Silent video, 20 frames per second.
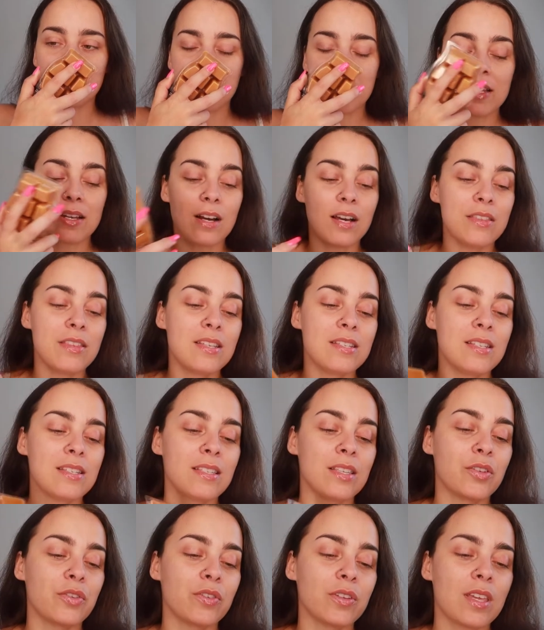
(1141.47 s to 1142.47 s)
my God, this is
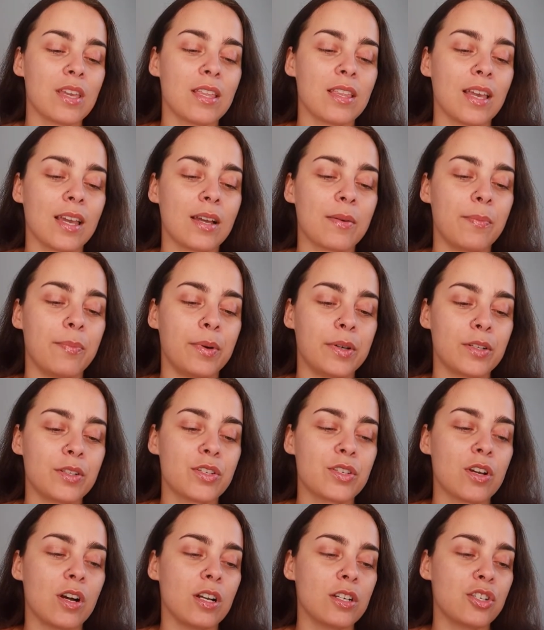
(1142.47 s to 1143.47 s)
literally like
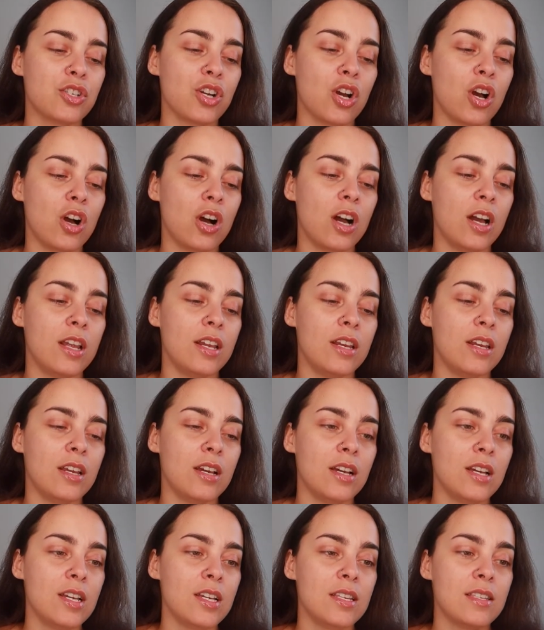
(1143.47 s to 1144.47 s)
butterscotch on
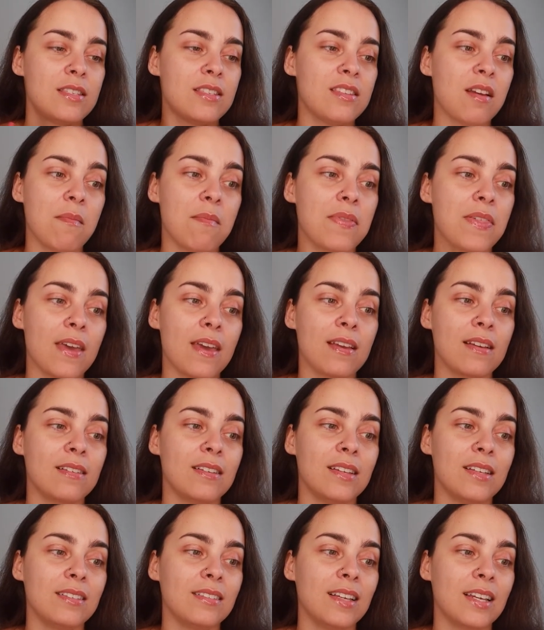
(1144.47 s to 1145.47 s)
something.
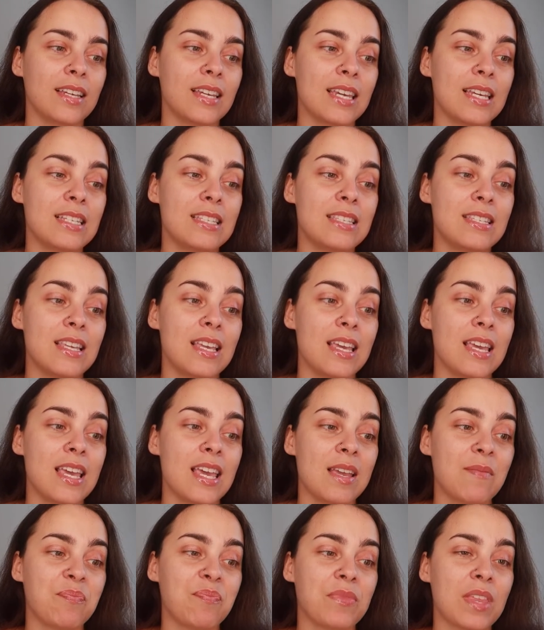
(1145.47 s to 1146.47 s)
Like it's,
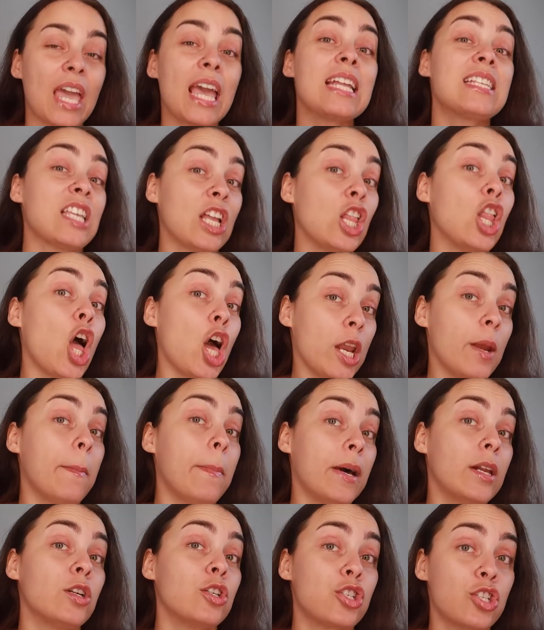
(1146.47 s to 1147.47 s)
it's a lot of
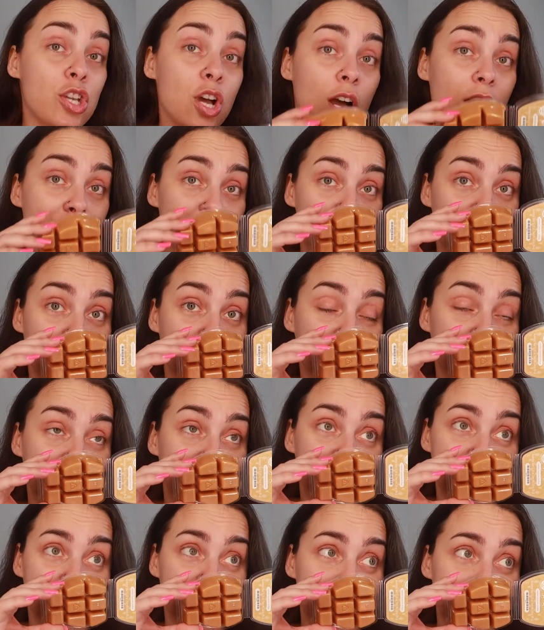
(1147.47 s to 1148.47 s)
butterscotch.
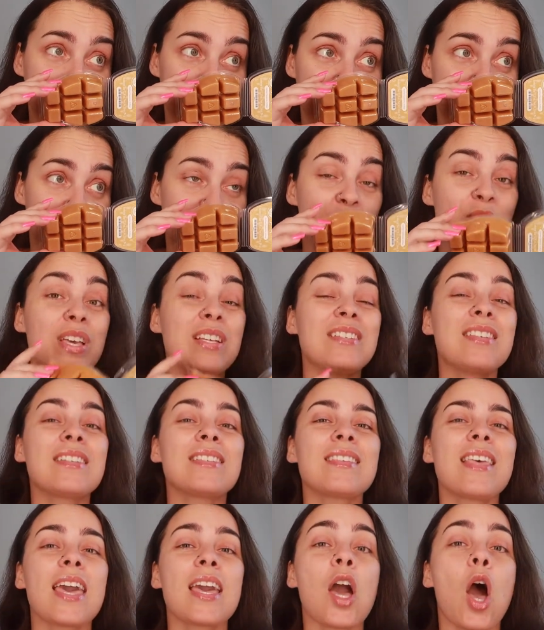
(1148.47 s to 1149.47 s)
This is
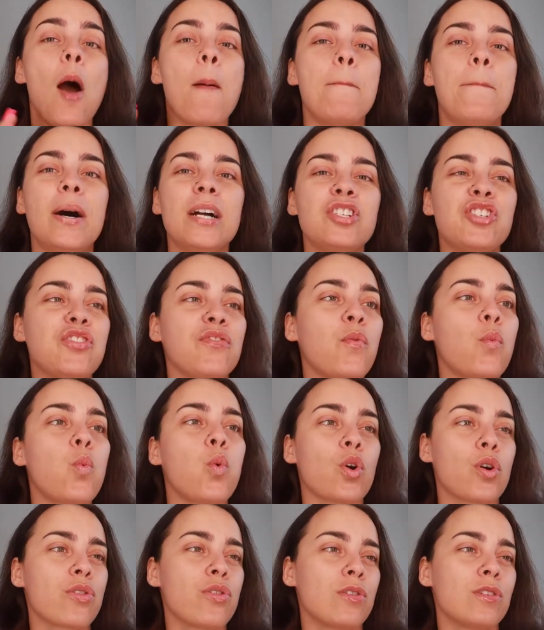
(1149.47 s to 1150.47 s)
like a bunch of
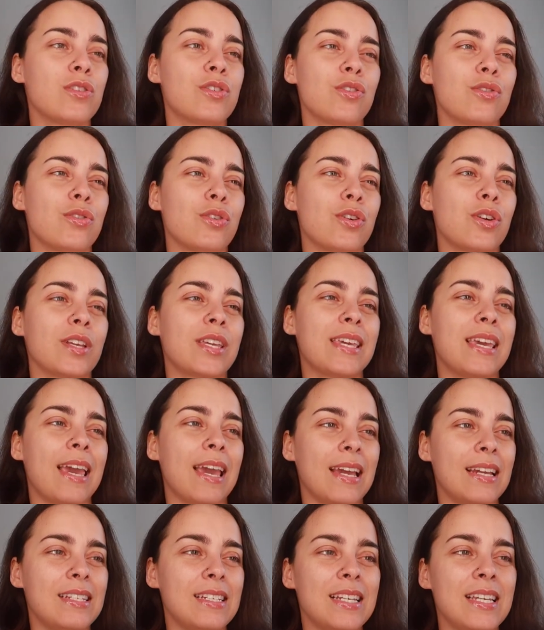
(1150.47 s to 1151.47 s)
Werther's
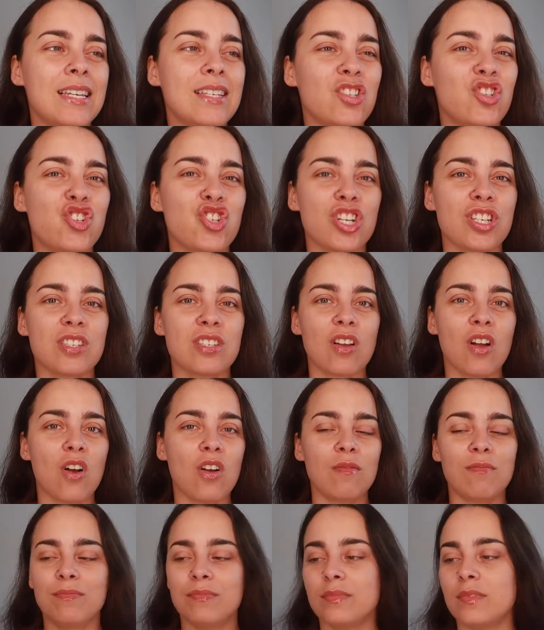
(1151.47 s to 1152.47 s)
candies, just,
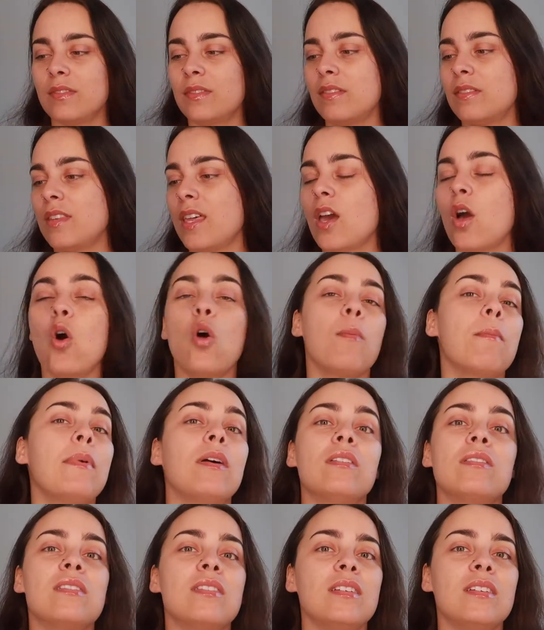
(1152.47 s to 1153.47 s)
they all
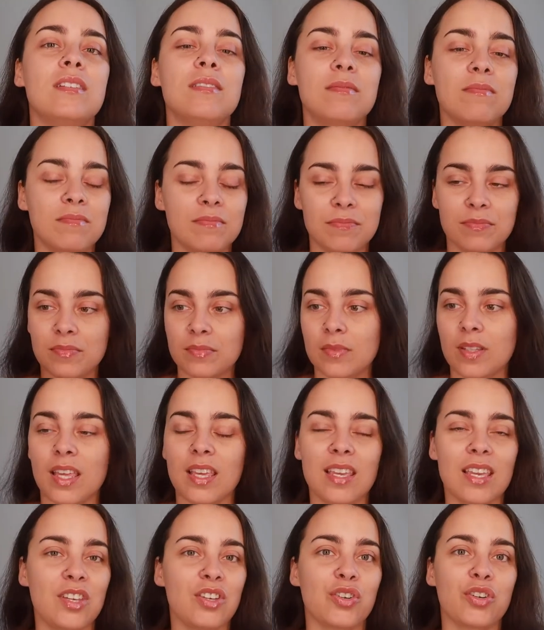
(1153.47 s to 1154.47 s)
melted
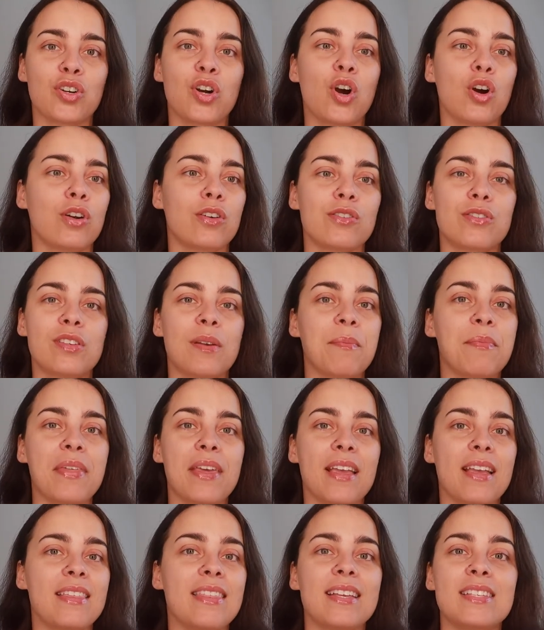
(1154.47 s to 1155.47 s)
like in your car or
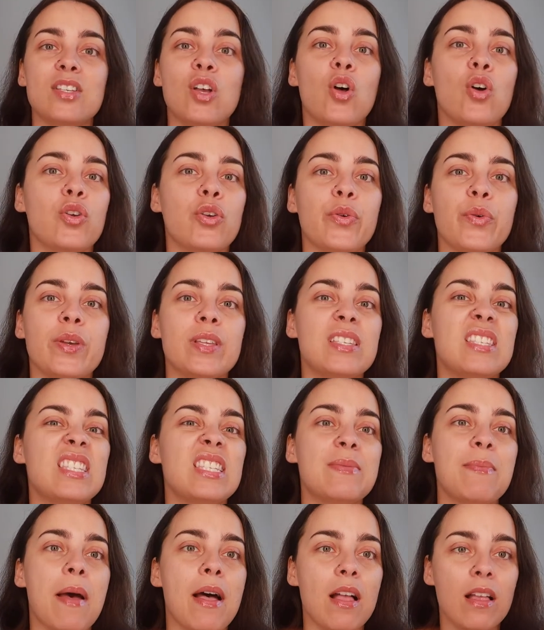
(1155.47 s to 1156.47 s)
something and that's all you can
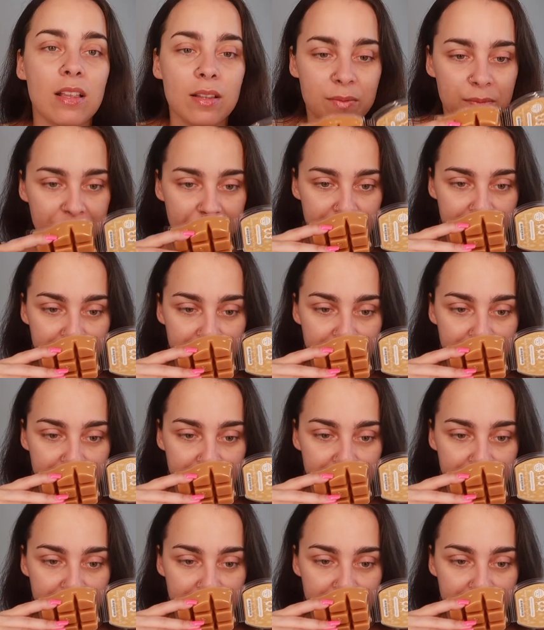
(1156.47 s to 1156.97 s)
smell.